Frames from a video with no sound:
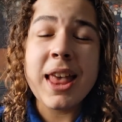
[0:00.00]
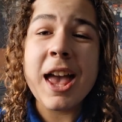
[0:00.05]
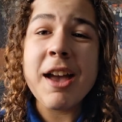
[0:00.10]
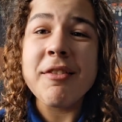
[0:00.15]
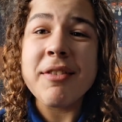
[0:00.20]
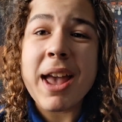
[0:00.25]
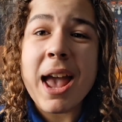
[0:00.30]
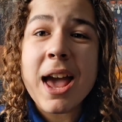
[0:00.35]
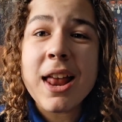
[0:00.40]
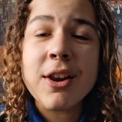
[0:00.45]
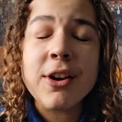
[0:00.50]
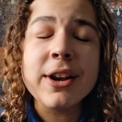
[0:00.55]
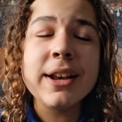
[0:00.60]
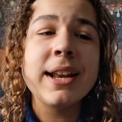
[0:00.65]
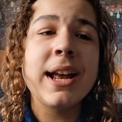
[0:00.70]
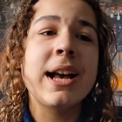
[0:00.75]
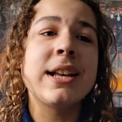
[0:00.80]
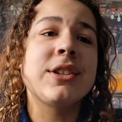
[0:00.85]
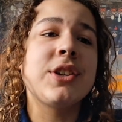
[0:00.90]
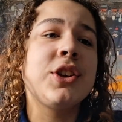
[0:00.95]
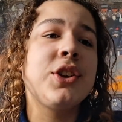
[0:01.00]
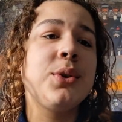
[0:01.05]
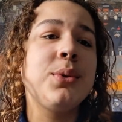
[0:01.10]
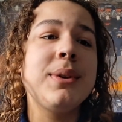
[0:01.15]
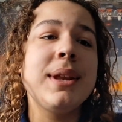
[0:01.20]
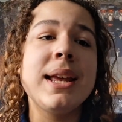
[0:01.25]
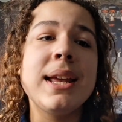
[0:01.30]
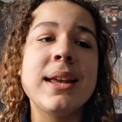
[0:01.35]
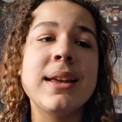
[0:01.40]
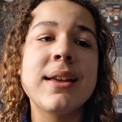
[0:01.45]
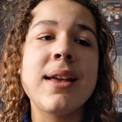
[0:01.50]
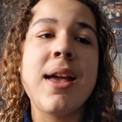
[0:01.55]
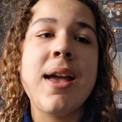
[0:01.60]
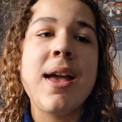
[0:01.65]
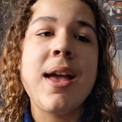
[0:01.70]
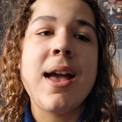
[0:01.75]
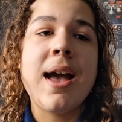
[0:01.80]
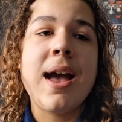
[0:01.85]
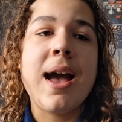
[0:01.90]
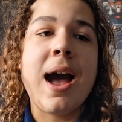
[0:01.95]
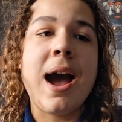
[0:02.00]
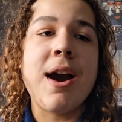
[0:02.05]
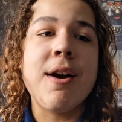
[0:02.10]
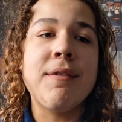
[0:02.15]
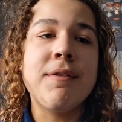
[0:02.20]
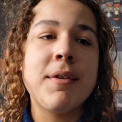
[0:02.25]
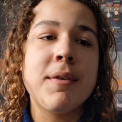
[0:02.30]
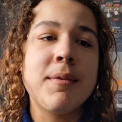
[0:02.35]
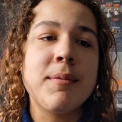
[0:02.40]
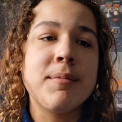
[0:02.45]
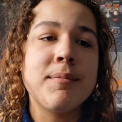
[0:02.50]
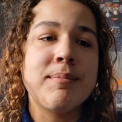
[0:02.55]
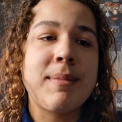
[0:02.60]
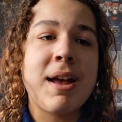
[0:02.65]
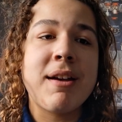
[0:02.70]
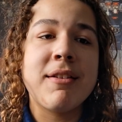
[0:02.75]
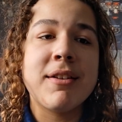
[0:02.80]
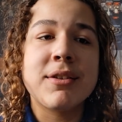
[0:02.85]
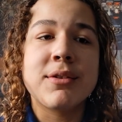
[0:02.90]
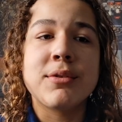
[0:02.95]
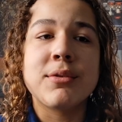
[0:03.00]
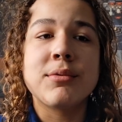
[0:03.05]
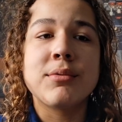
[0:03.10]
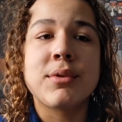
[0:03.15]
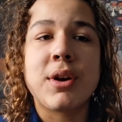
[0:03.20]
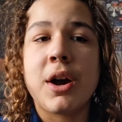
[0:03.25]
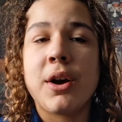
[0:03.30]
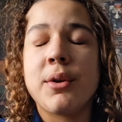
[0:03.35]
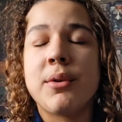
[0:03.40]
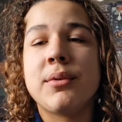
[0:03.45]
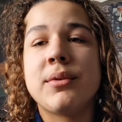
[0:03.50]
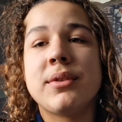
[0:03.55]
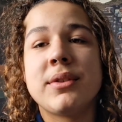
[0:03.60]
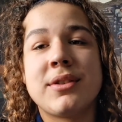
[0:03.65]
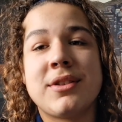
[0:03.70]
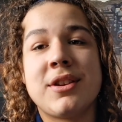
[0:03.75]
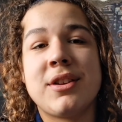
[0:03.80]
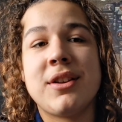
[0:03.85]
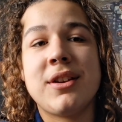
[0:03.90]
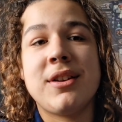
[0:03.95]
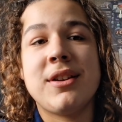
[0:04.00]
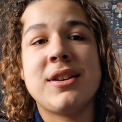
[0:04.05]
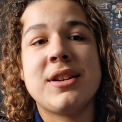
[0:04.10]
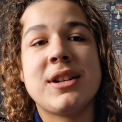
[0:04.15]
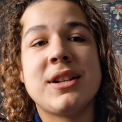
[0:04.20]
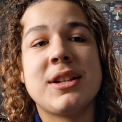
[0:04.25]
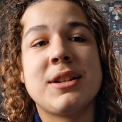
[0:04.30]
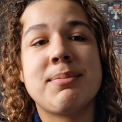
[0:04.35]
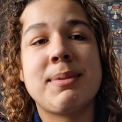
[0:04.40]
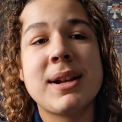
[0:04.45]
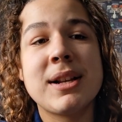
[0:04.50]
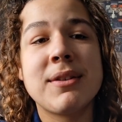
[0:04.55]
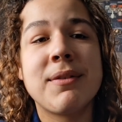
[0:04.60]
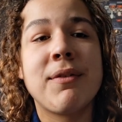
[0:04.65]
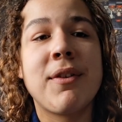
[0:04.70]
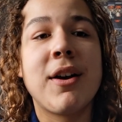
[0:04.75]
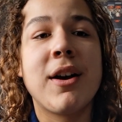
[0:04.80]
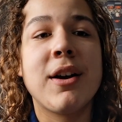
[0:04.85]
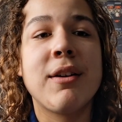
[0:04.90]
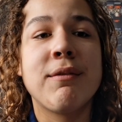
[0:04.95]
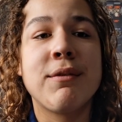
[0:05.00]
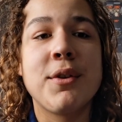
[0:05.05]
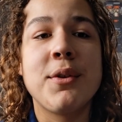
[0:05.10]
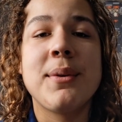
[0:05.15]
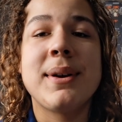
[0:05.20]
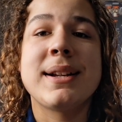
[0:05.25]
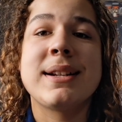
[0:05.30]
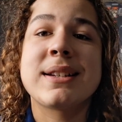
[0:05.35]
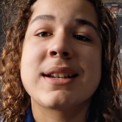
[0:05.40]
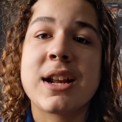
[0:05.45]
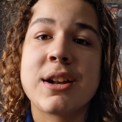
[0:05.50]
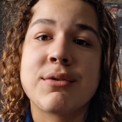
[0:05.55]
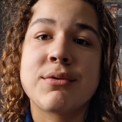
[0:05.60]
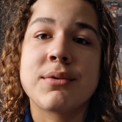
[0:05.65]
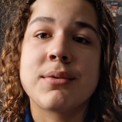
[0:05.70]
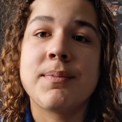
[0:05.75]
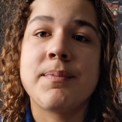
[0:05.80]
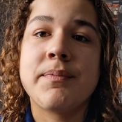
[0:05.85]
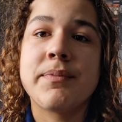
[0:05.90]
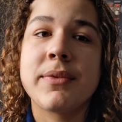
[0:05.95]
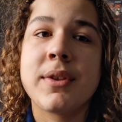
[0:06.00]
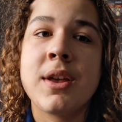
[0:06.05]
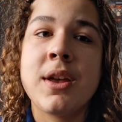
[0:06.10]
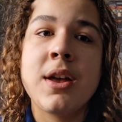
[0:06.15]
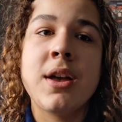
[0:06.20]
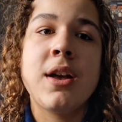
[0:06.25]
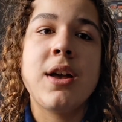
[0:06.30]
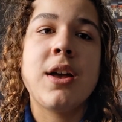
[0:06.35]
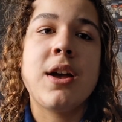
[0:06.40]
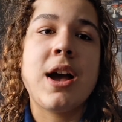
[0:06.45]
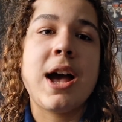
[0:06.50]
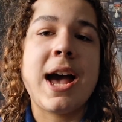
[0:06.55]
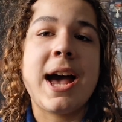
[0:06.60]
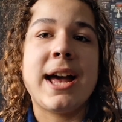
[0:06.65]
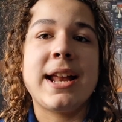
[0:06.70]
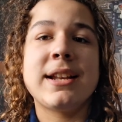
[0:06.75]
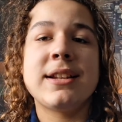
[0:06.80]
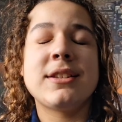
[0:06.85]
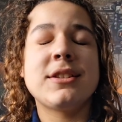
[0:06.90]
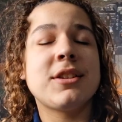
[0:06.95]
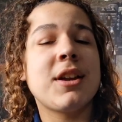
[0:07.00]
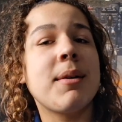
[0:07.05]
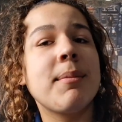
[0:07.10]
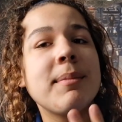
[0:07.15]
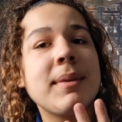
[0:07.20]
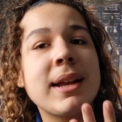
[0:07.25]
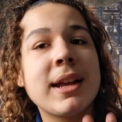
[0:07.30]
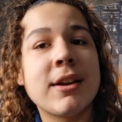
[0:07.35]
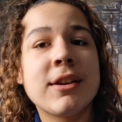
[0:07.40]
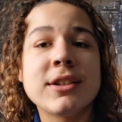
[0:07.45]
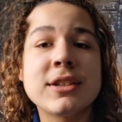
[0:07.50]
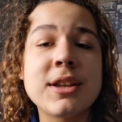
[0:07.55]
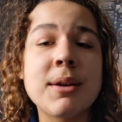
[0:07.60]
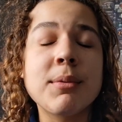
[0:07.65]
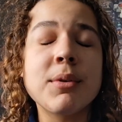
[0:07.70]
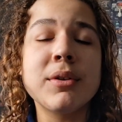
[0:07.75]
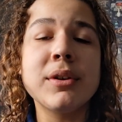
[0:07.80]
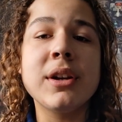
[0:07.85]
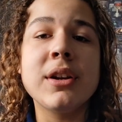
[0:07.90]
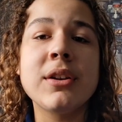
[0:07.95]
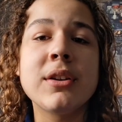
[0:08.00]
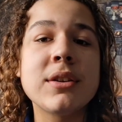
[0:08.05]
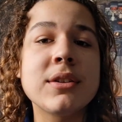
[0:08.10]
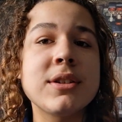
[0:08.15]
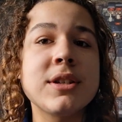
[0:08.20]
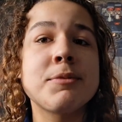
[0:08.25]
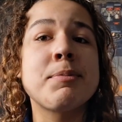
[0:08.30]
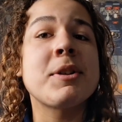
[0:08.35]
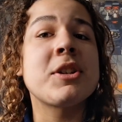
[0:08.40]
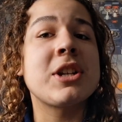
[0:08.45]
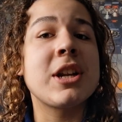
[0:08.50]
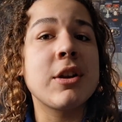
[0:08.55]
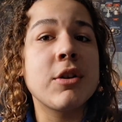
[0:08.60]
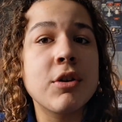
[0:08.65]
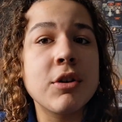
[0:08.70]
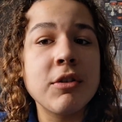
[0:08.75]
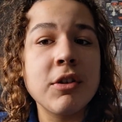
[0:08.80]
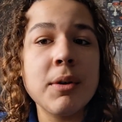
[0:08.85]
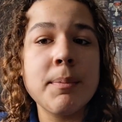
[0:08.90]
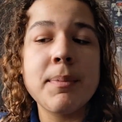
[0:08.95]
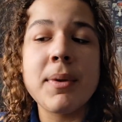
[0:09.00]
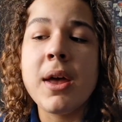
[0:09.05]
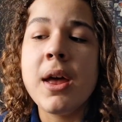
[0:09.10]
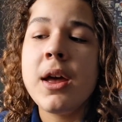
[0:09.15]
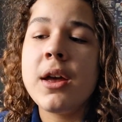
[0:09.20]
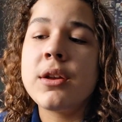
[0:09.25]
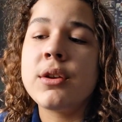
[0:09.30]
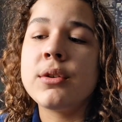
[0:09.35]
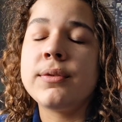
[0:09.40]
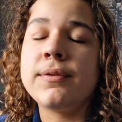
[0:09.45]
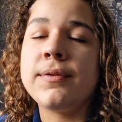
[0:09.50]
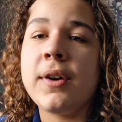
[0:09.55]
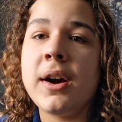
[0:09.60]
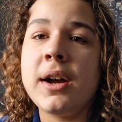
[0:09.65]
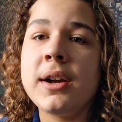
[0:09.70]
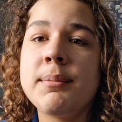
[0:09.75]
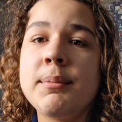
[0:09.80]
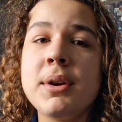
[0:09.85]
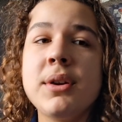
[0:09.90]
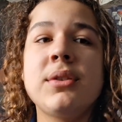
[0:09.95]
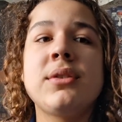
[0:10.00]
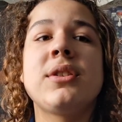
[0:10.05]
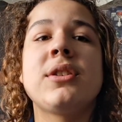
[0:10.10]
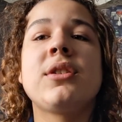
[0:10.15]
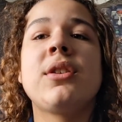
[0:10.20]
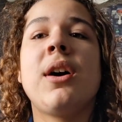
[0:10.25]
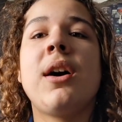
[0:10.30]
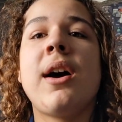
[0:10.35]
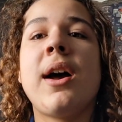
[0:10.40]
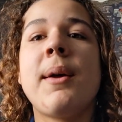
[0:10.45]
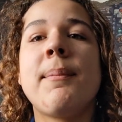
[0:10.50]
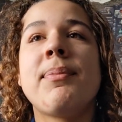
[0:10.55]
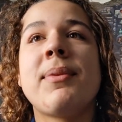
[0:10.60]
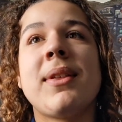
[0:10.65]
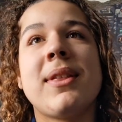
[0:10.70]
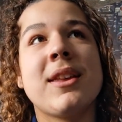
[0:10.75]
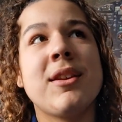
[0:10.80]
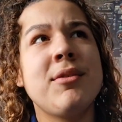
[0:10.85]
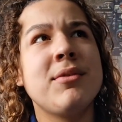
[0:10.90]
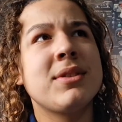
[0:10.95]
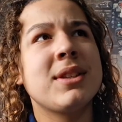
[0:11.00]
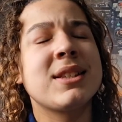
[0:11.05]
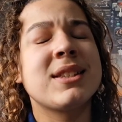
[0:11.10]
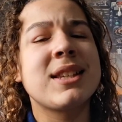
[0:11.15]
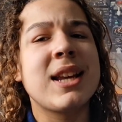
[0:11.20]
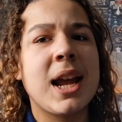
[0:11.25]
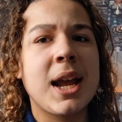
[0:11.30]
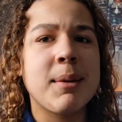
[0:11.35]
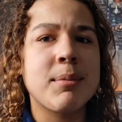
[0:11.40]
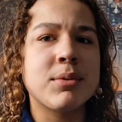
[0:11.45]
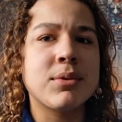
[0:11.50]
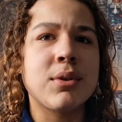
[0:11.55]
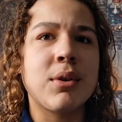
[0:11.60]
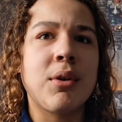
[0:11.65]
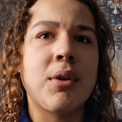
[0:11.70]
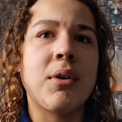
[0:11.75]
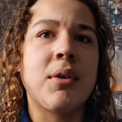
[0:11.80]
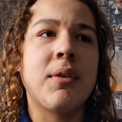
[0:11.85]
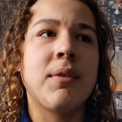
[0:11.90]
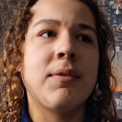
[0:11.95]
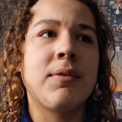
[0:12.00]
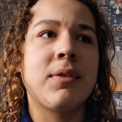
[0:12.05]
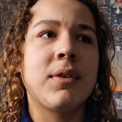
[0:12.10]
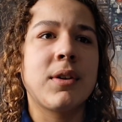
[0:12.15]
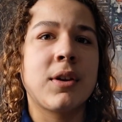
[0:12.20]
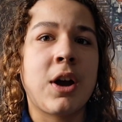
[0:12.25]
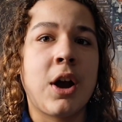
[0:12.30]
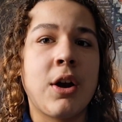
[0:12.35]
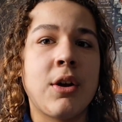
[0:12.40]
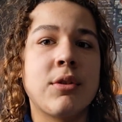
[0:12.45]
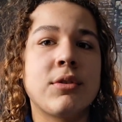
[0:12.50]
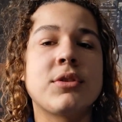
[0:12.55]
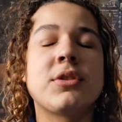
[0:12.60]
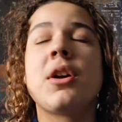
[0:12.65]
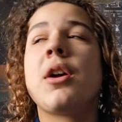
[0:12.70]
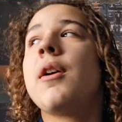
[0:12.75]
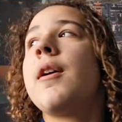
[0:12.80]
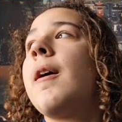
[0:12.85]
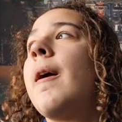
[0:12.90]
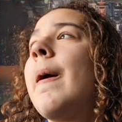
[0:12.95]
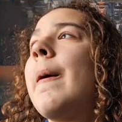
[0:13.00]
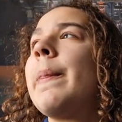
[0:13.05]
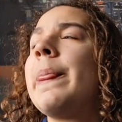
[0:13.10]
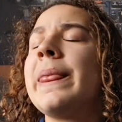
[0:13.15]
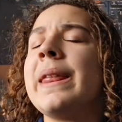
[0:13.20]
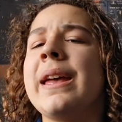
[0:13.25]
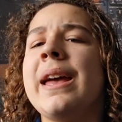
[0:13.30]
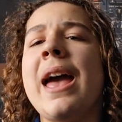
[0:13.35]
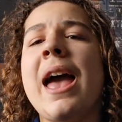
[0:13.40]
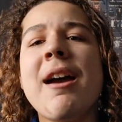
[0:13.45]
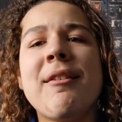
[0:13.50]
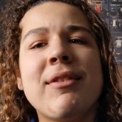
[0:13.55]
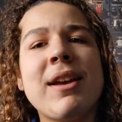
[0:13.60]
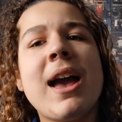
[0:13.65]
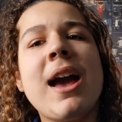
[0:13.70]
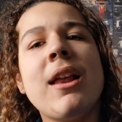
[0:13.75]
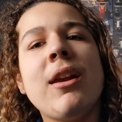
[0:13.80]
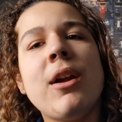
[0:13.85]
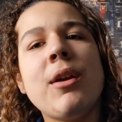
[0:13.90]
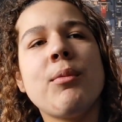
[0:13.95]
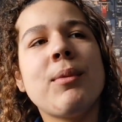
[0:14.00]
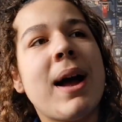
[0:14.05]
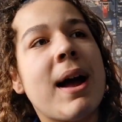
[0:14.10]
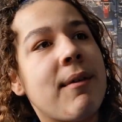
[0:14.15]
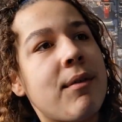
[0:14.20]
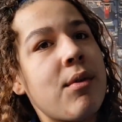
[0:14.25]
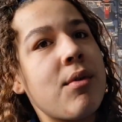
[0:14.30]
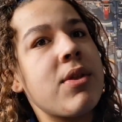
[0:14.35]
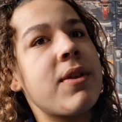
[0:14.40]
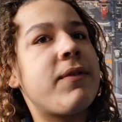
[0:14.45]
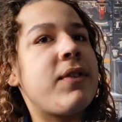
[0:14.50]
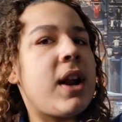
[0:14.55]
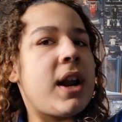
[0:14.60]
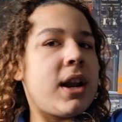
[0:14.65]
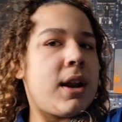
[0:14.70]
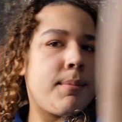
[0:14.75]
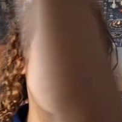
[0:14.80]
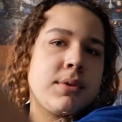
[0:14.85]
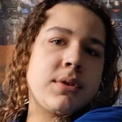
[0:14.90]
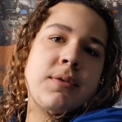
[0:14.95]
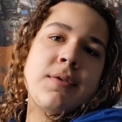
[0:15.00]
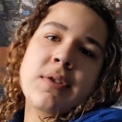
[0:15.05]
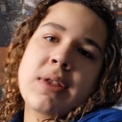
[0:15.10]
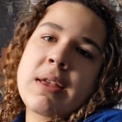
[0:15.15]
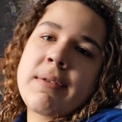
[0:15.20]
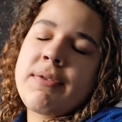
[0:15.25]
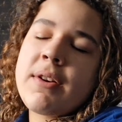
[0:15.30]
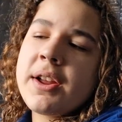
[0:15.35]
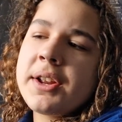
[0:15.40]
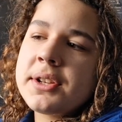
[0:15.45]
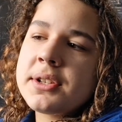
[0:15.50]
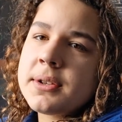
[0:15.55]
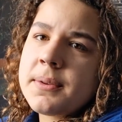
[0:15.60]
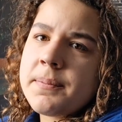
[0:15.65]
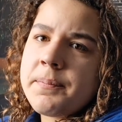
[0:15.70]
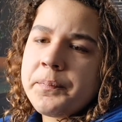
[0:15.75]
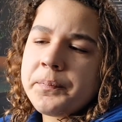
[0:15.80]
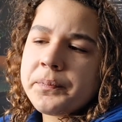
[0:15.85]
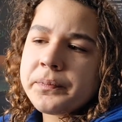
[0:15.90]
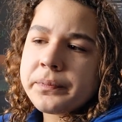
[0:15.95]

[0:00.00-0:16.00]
every airline has a unique alphanumerical code to specify route and schedule. And in some continents, especially Europe, you'll find most of the time that they use the same sort of code. So every airline will have all the flight numbers of all their flights.